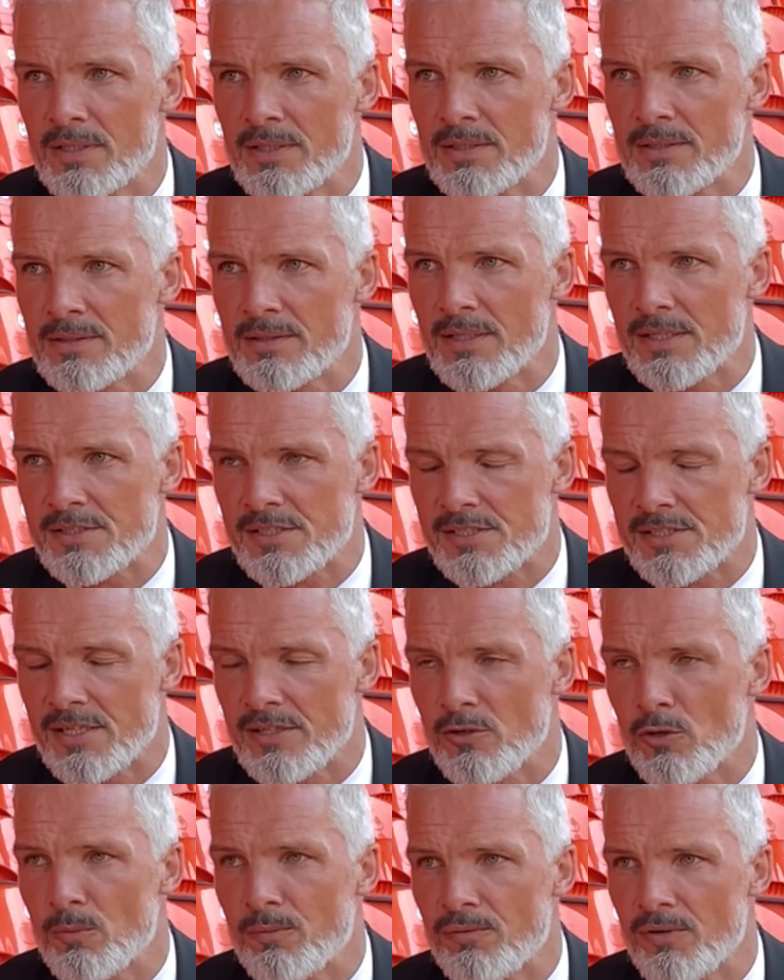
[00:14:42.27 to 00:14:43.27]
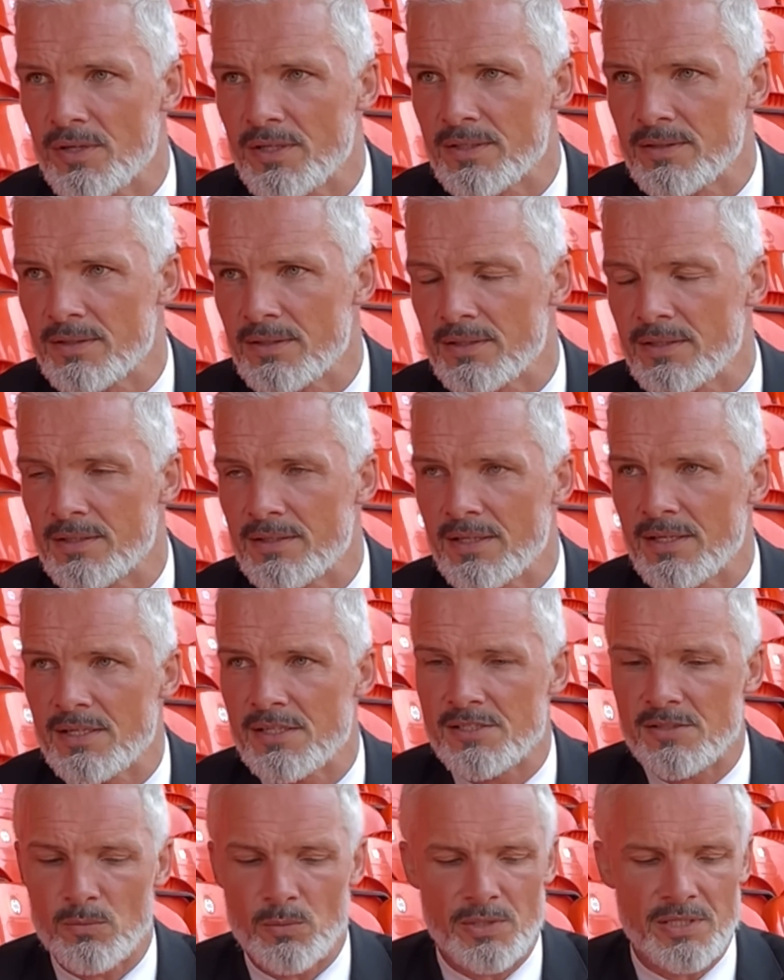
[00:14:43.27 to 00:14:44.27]
And as I said, hopefully in the
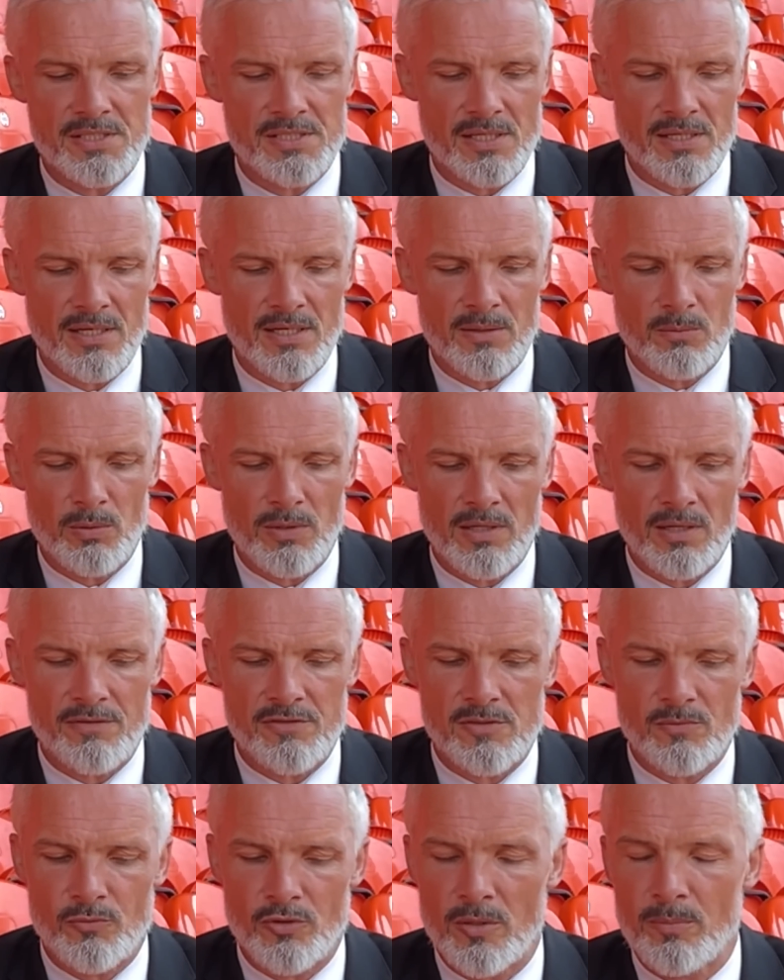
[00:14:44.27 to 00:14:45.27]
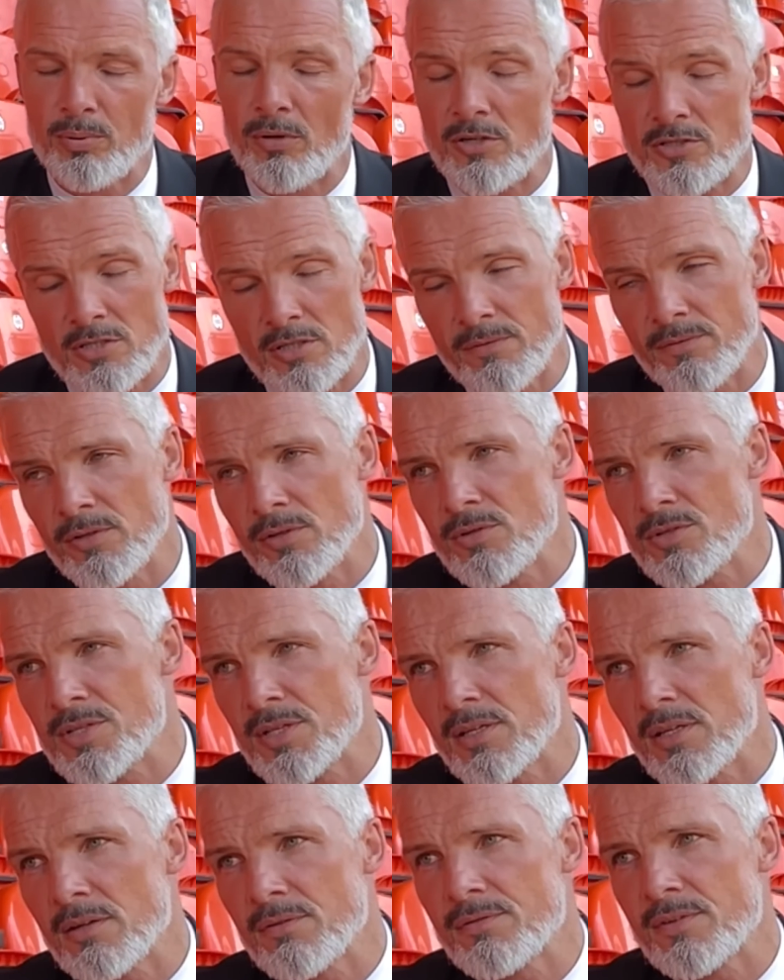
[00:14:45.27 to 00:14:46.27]
days and weeks ahead, we'll have some real positive news
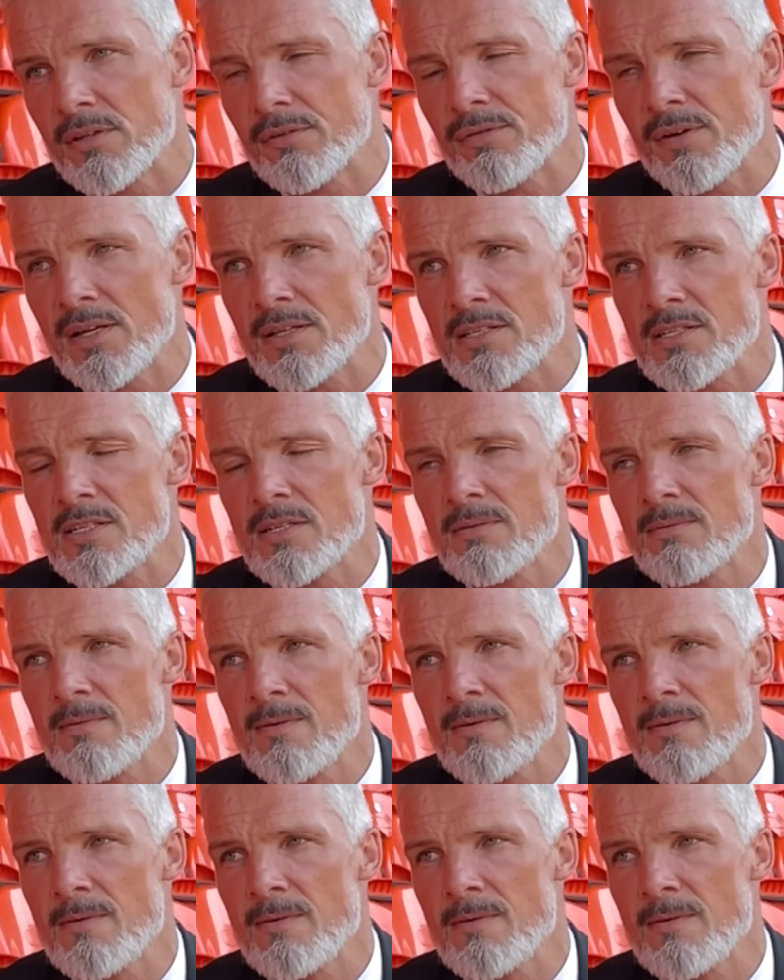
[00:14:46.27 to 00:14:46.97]
to give to the fans.